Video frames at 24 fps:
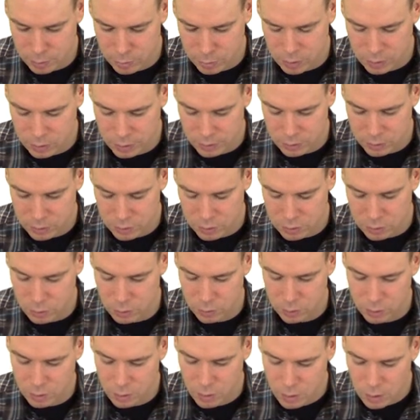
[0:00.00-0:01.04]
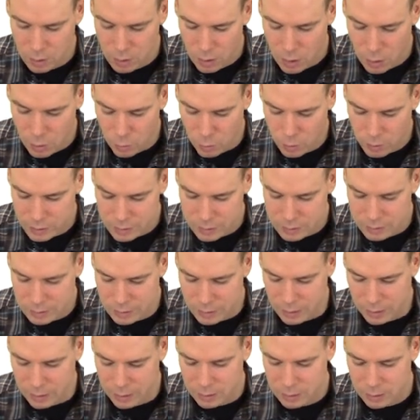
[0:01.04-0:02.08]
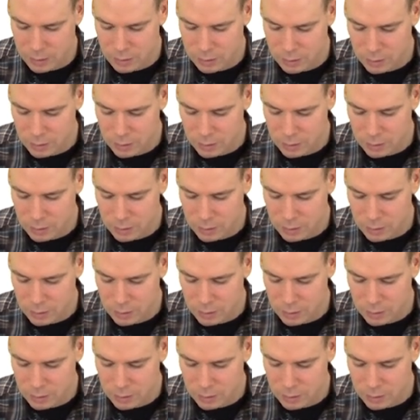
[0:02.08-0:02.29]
plus 2. What is that?